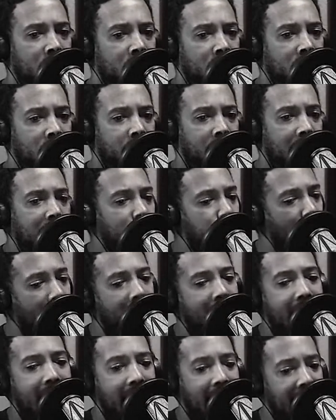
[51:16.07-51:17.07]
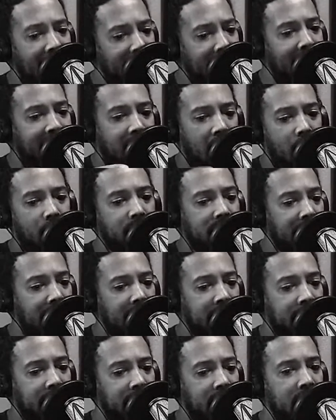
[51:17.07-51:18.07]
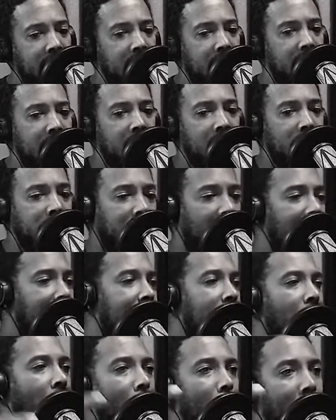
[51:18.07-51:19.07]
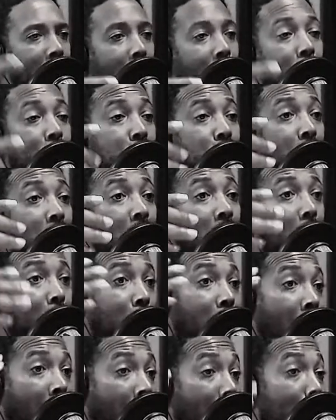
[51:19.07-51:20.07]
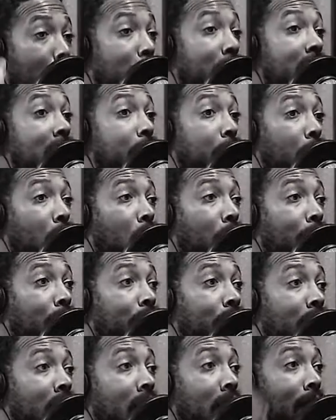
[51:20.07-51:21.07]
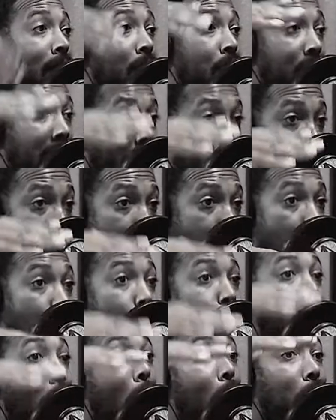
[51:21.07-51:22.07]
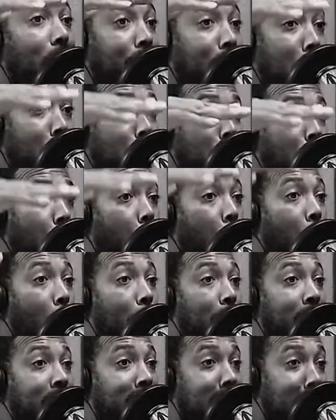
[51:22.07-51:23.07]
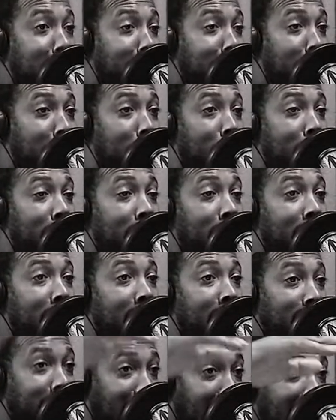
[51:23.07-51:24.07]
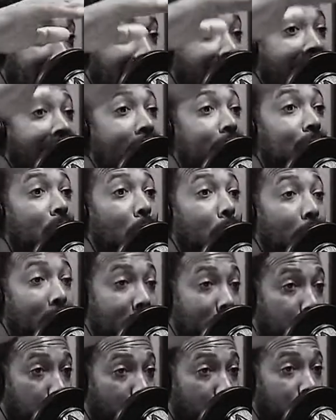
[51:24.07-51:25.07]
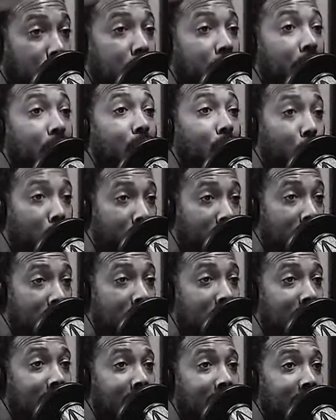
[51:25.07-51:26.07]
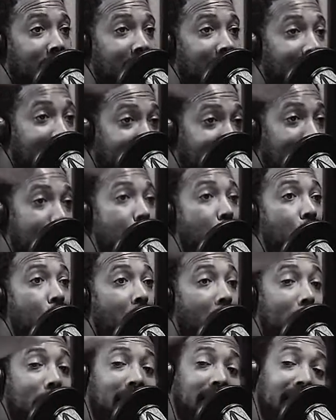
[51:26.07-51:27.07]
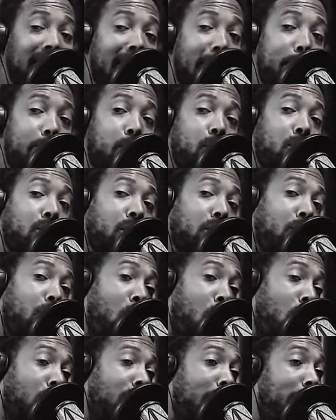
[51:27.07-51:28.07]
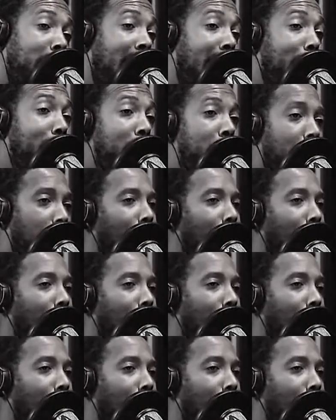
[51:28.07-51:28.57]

That's why I had that conversation, Shani, about our people that move up within the corporate system. They have their paperwork, their degree, and they move up and then they pull along the black people.